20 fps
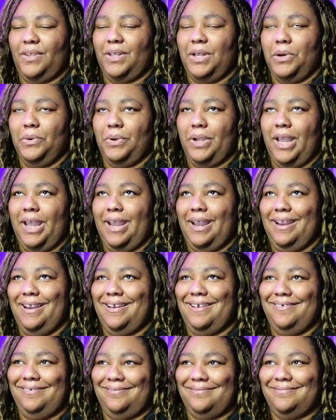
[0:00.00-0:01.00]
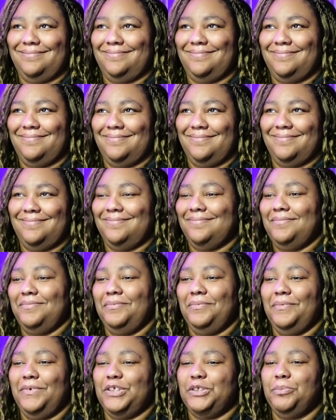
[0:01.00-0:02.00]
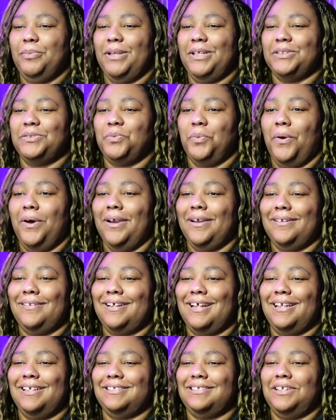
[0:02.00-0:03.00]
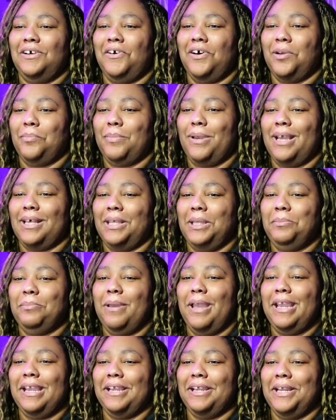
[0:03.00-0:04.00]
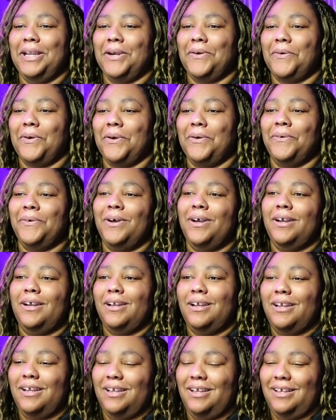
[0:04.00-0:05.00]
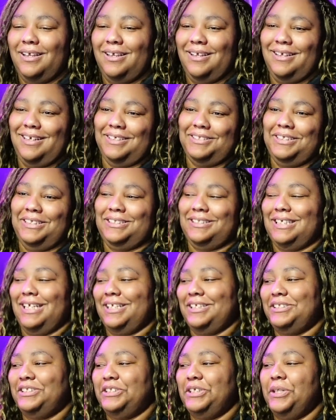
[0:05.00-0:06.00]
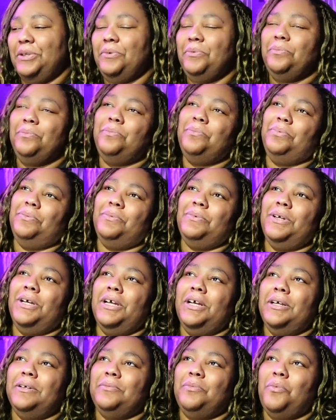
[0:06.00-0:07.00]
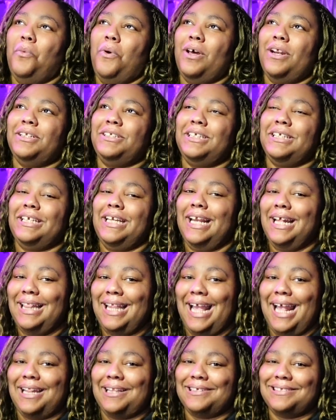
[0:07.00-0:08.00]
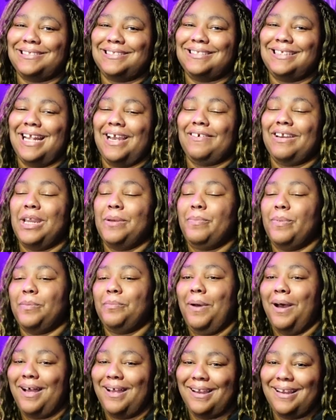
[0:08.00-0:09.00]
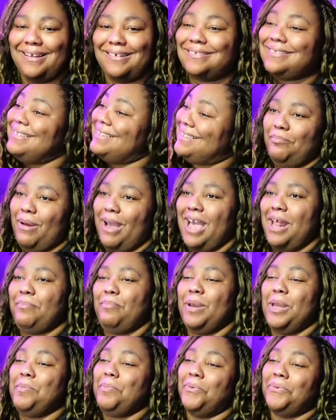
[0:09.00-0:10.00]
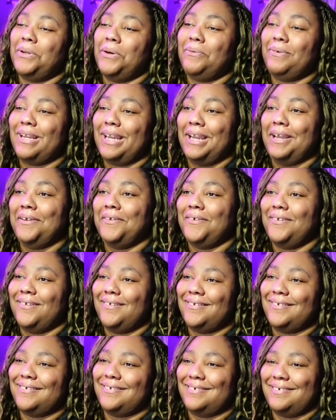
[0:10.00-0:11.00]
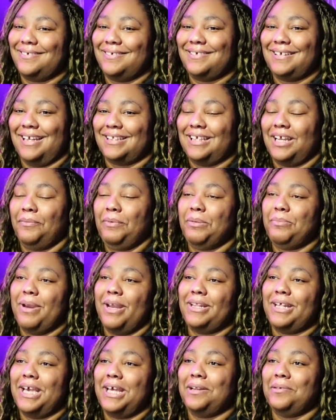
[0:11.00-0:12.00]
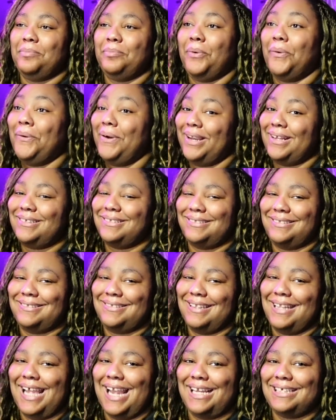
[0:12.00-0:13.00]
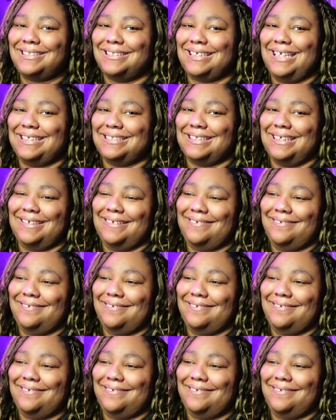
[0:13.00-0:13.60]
Okay. Which means what? That doesn't automatically make a hero. because She said she uh, wanted to kill Alice. Now, keep in mind, bat people don't kill. I thought we made that a point last season.